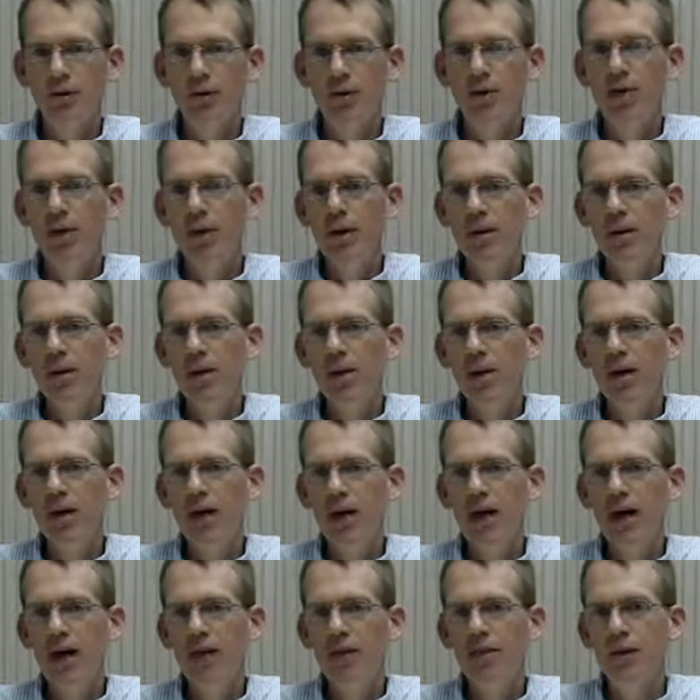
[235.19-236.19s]
But remember, in the
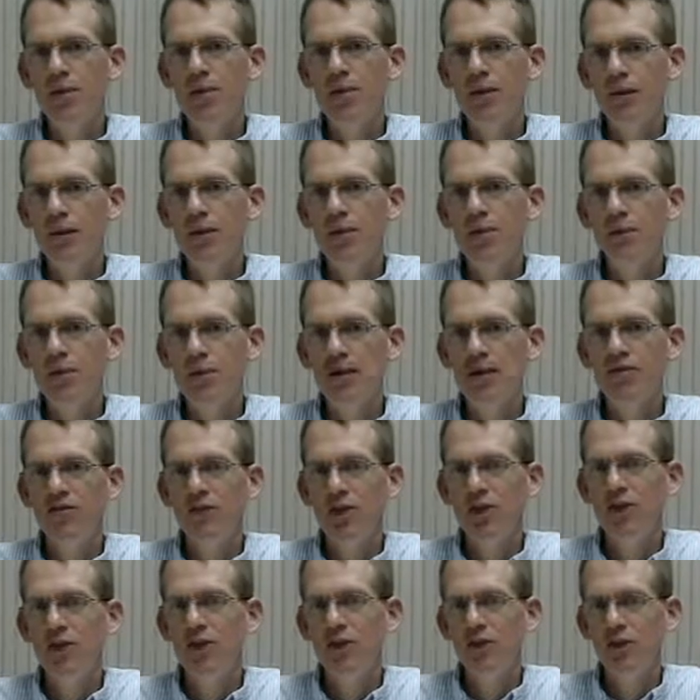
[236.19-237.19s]
end, the biggest
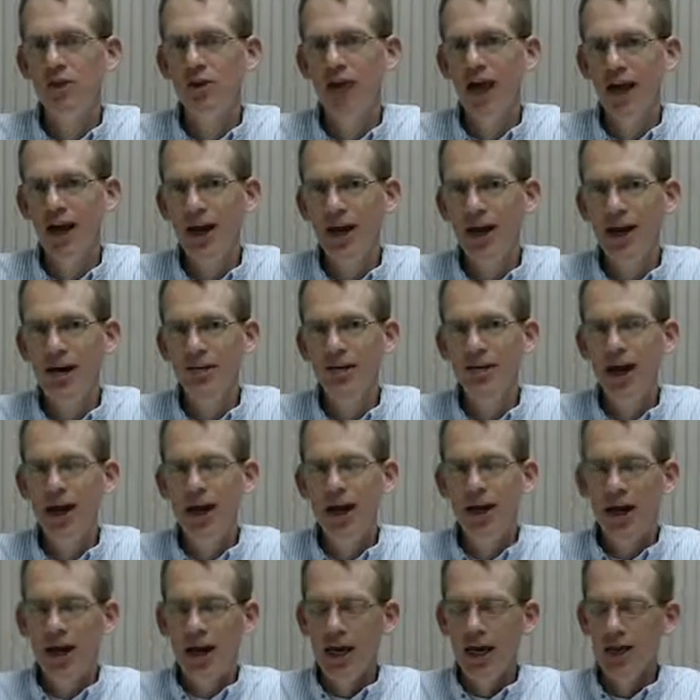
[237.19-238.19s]
benefit that you have
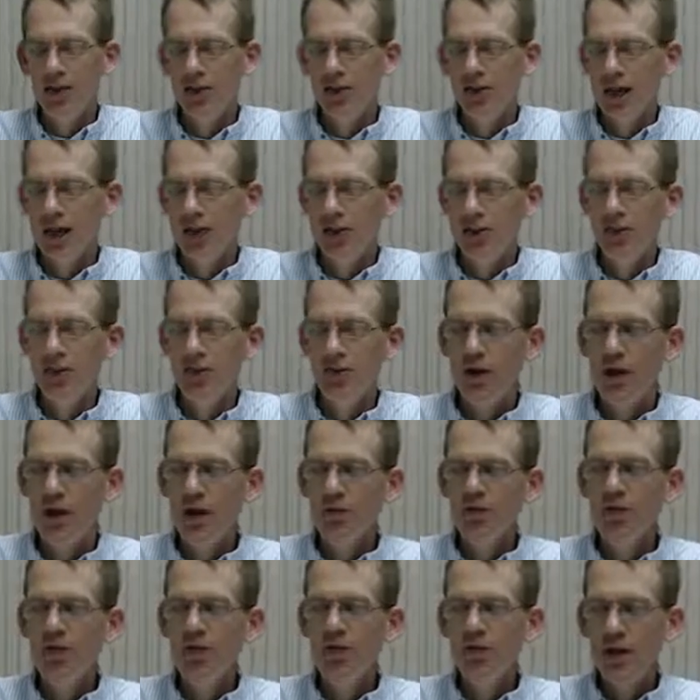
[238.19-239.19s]
is that you
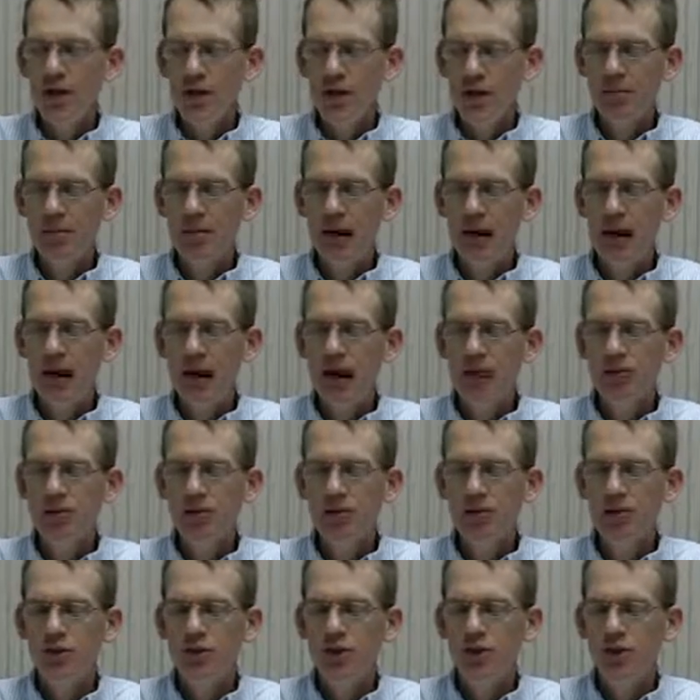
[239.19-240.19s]
have
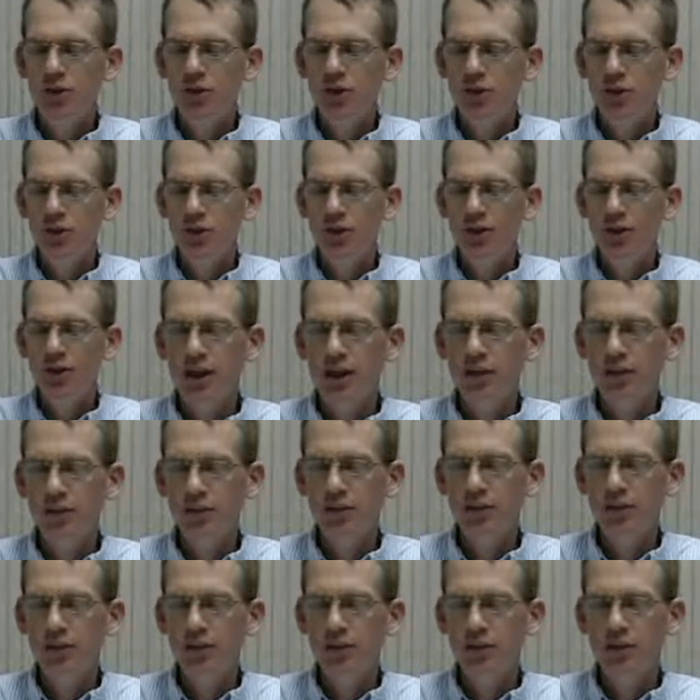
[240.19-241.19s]
minimized the tooling you're
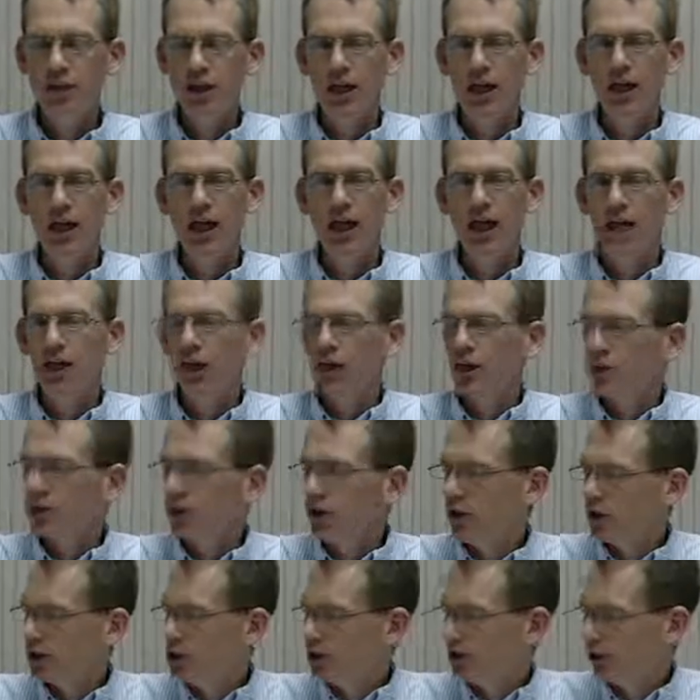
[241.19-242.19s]
using so
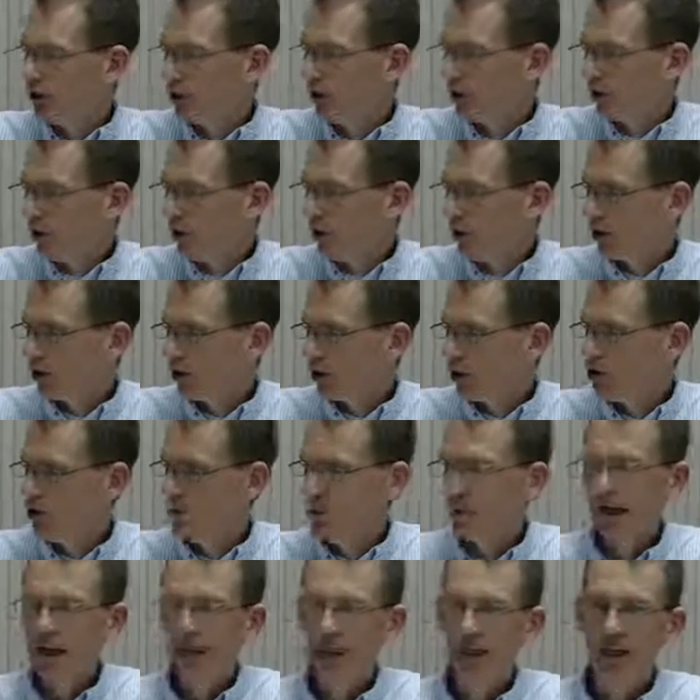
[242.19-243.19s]
that you're no longer
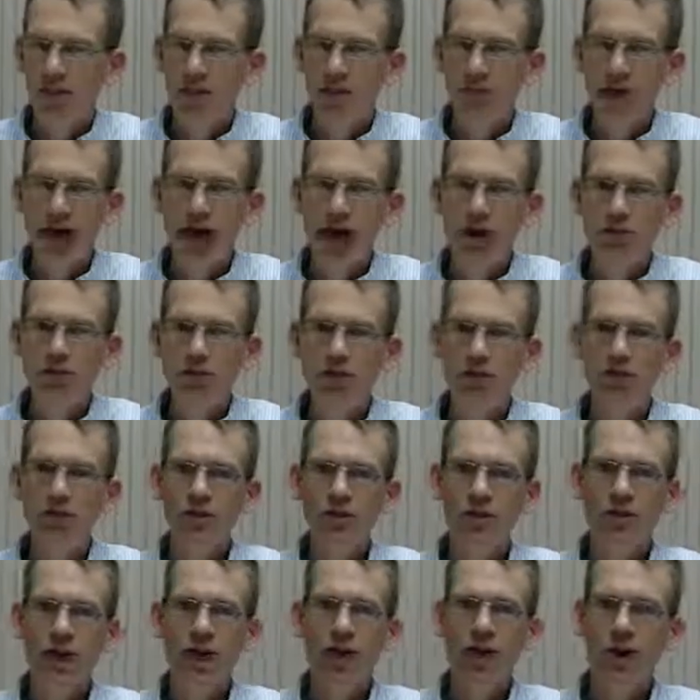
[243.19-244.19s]
spending thousands
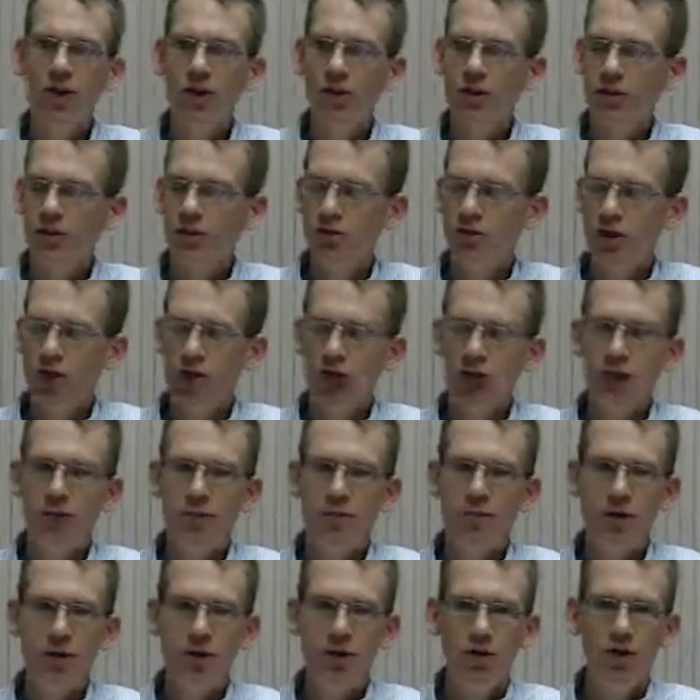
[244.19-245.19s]
of dollars
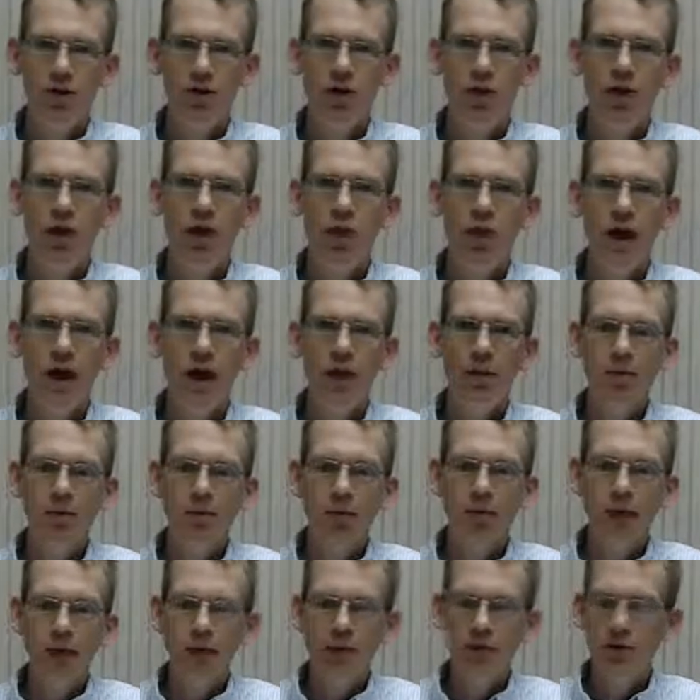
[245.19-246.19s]
procuring whole
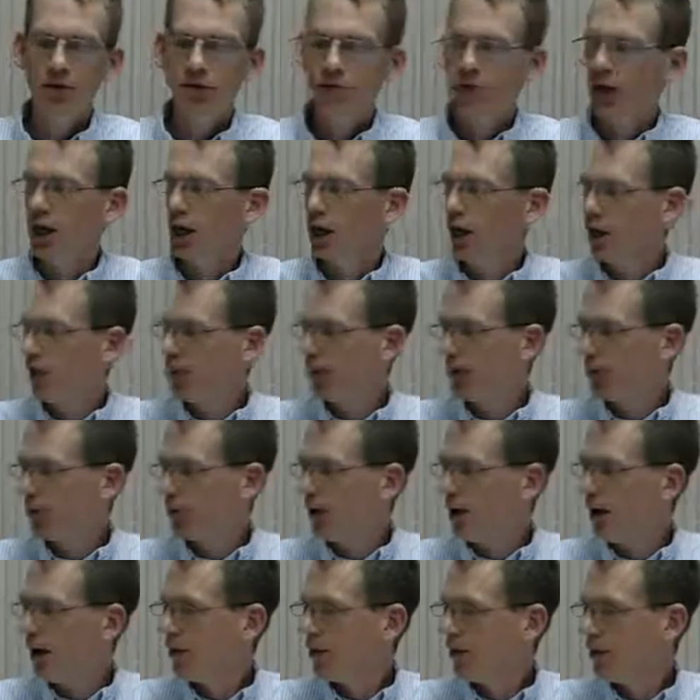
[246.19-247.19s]
applicators, but
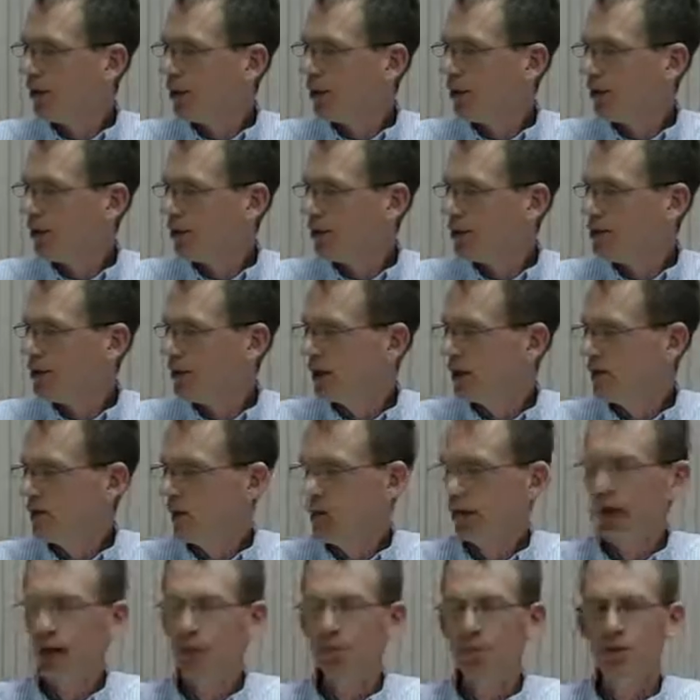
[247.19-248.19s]
rather you are
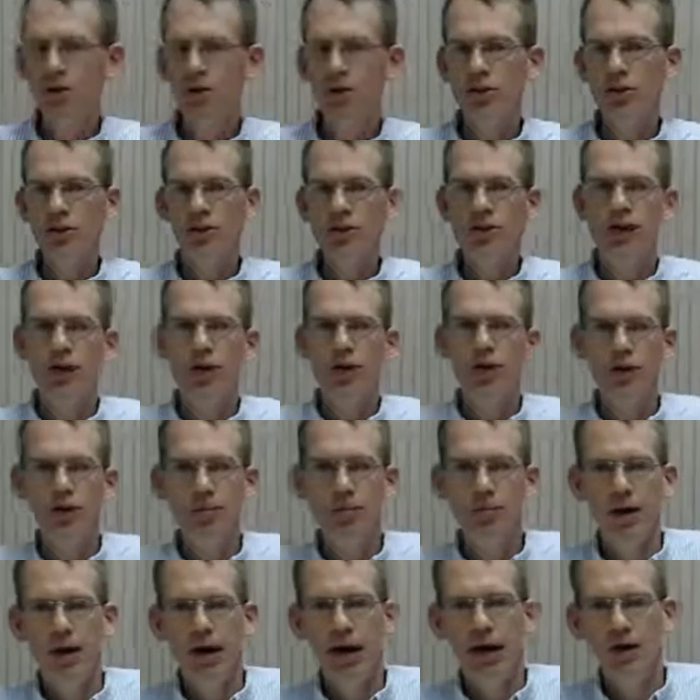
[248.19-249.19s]
simply purchasing
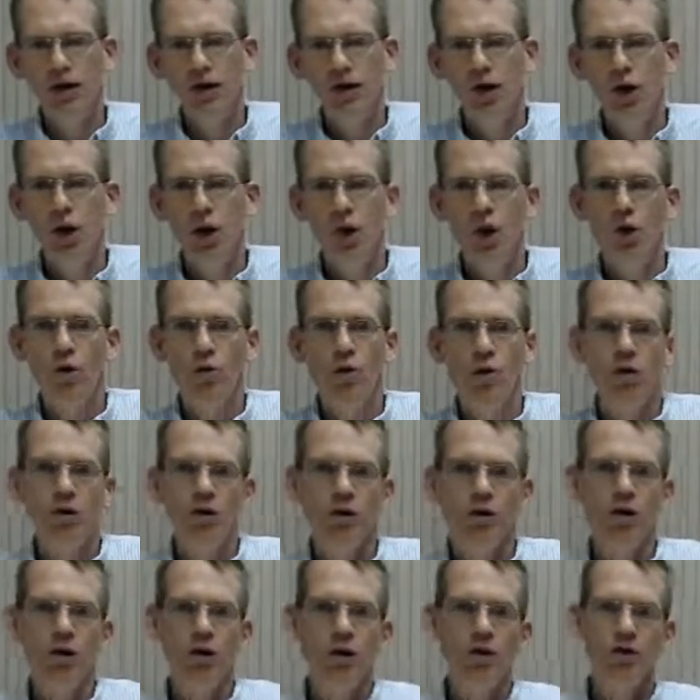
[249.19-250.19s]
crimp packs which
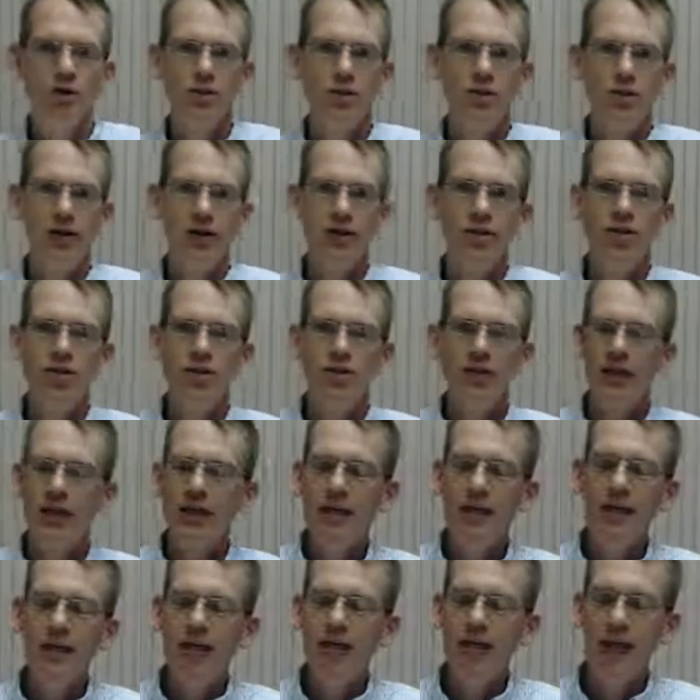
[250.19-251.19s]
are just
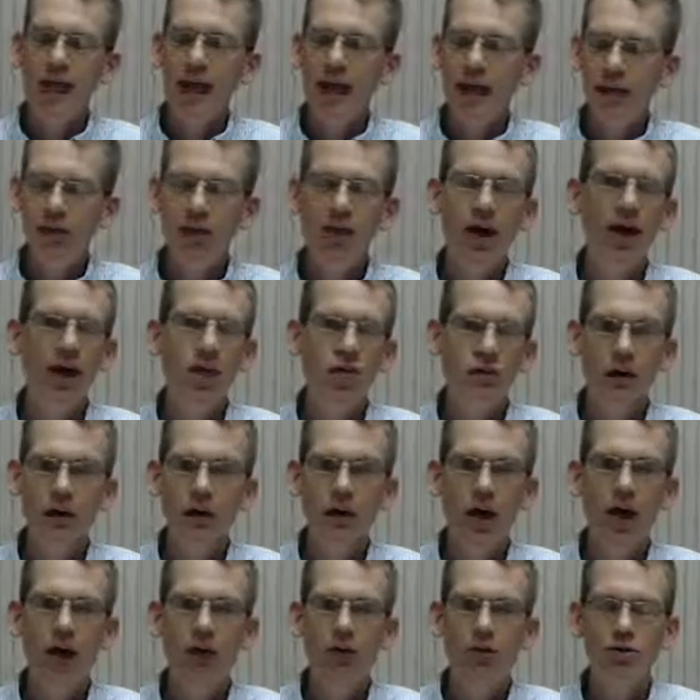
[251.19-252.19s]
either
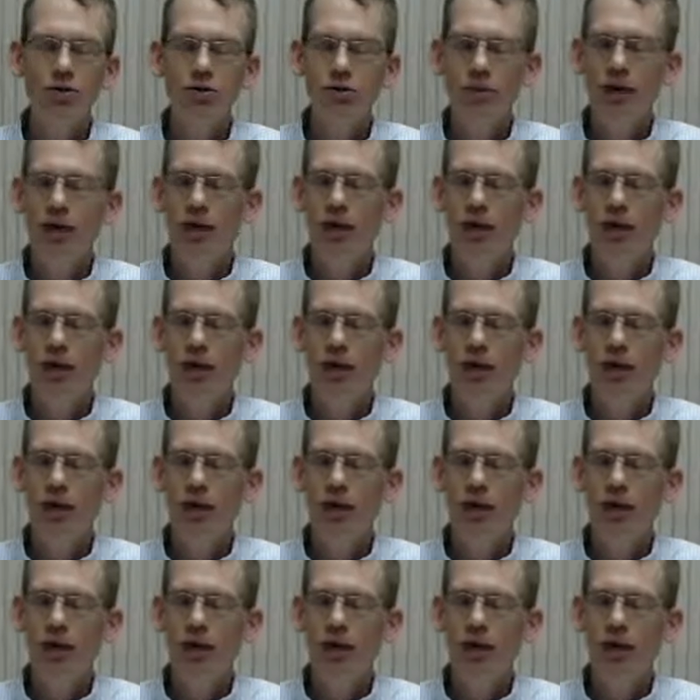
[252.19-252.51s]
$8,000.